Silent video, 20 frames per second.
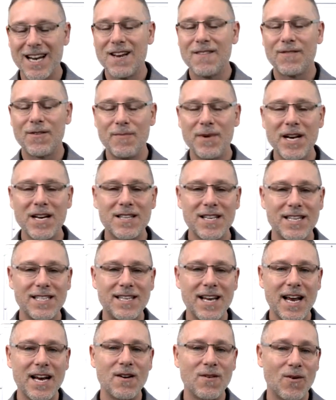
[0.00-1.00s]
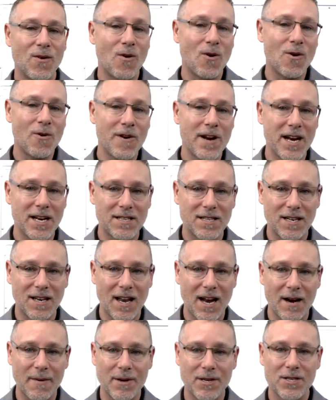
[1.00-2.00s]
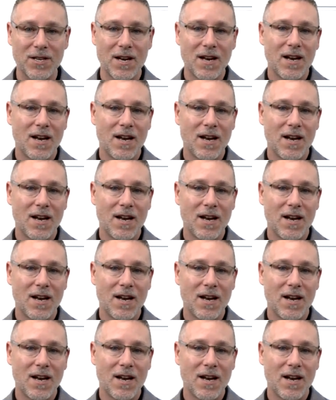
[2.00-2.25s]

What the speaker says: For me, it's a data-oriented language,